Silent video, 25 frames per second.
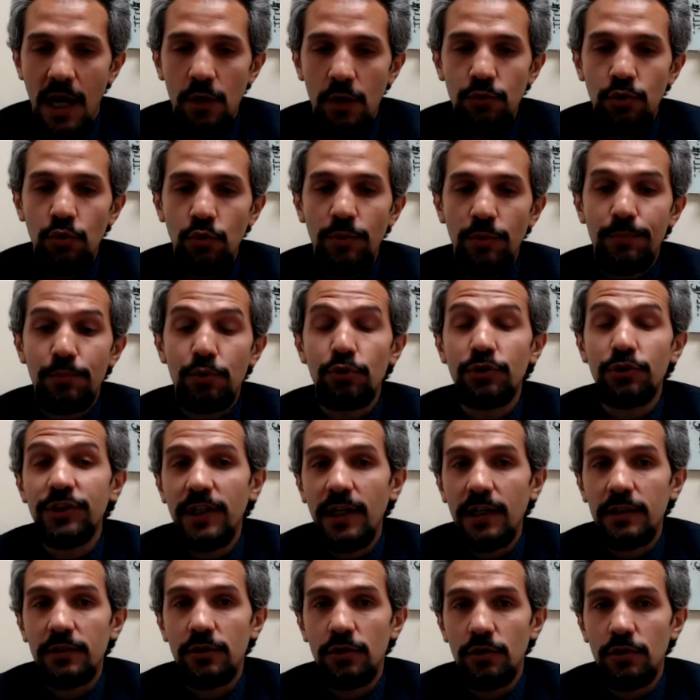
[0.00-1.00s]
we
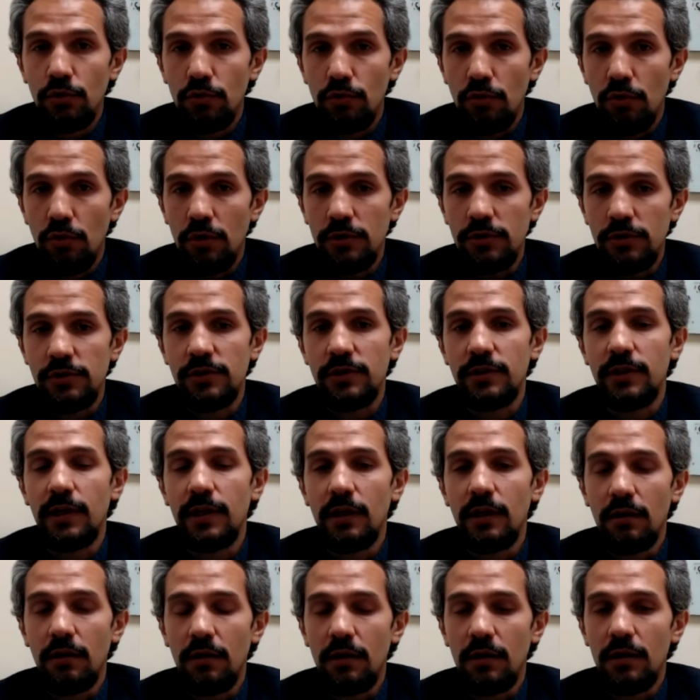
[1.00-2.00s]
protect neurons
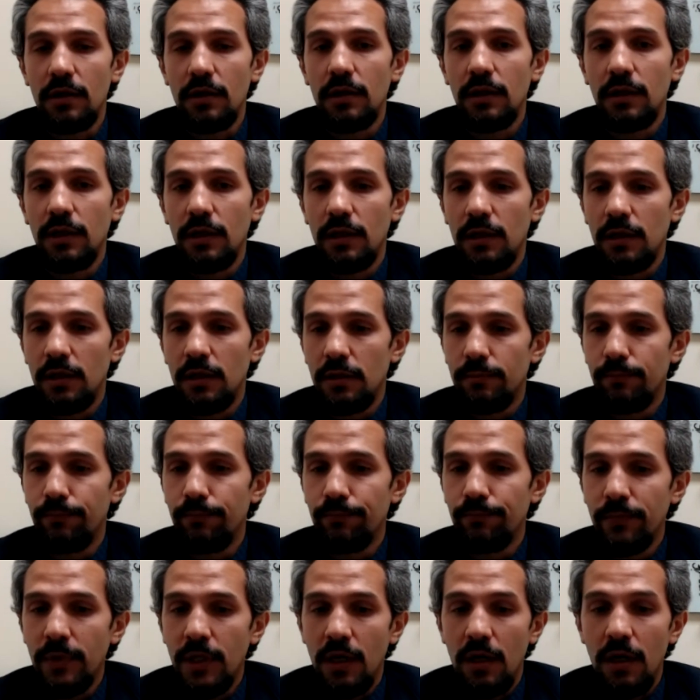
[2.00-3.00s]
that are
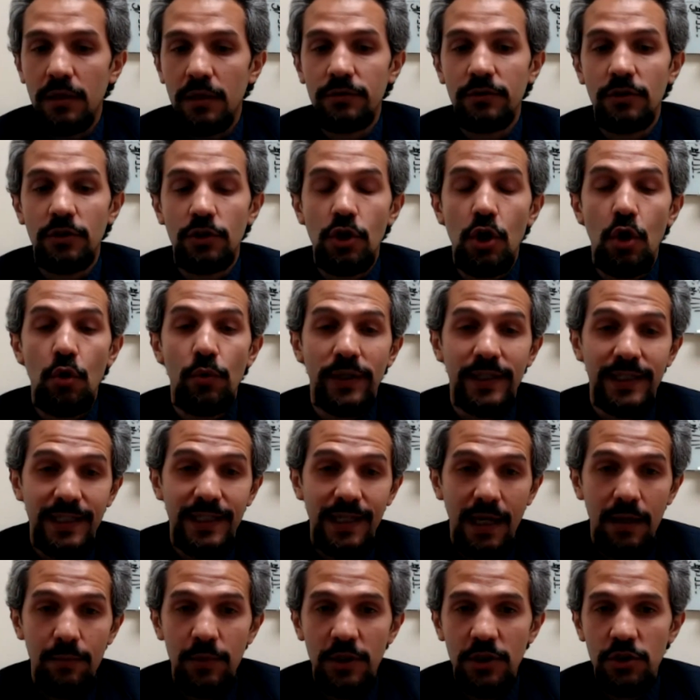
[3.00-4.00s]
undergoing
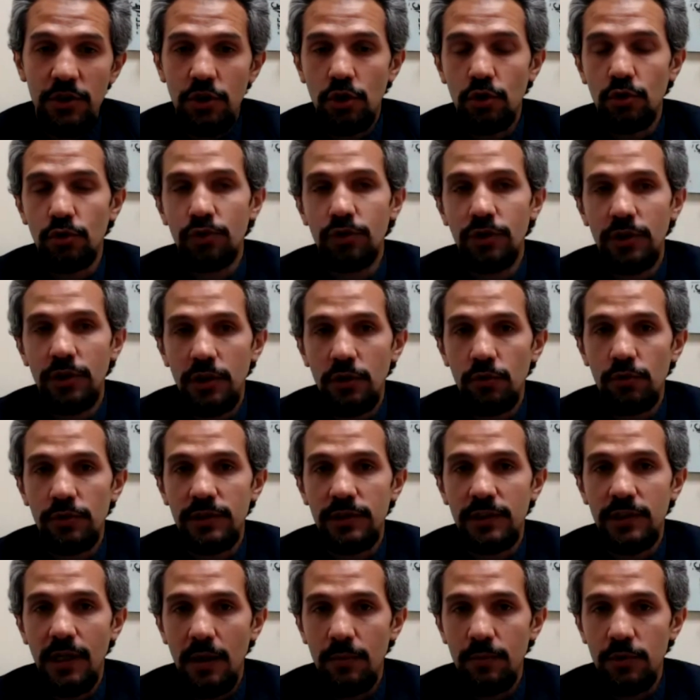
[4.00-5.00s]
damage, continuous
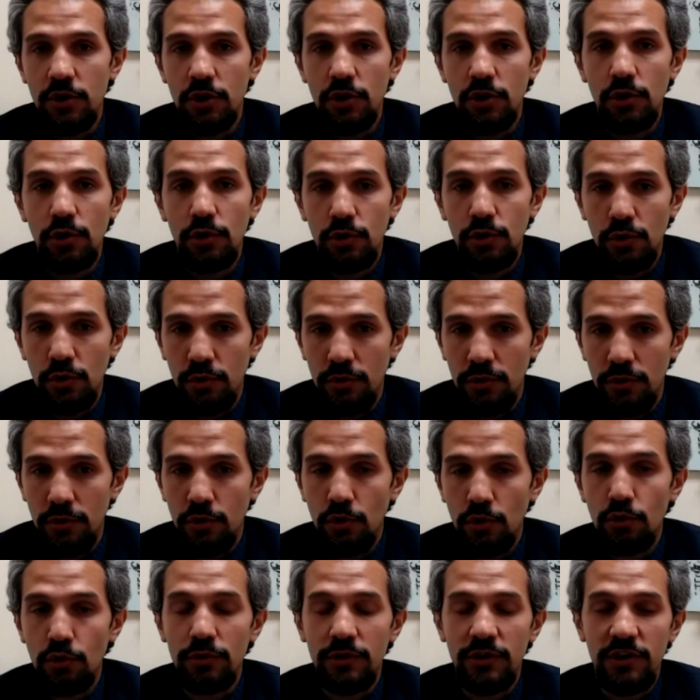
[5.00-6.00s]
damage due to
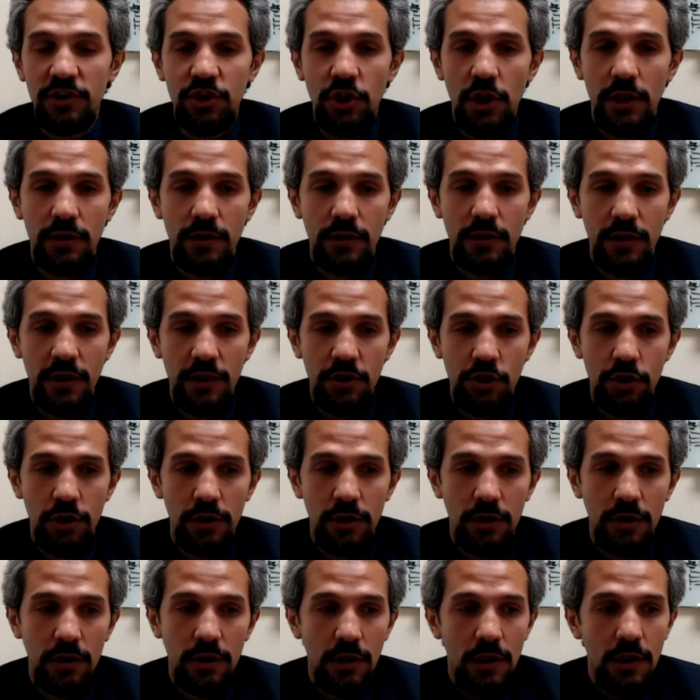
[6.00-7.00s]
neurodegeneration?
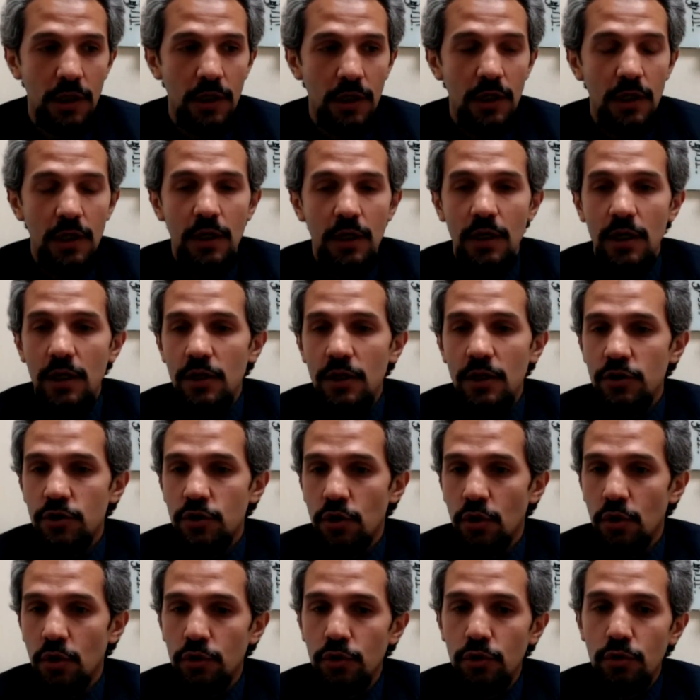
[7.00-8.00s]

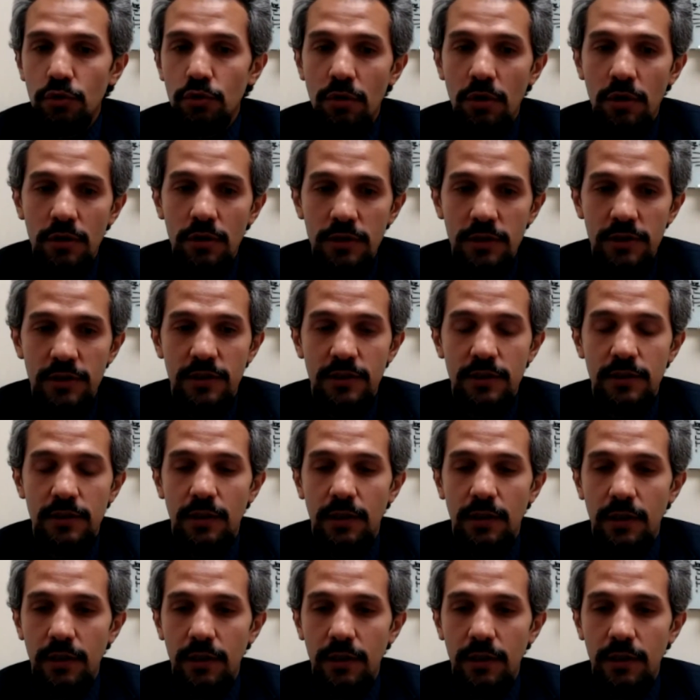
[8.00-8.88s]
So neurons,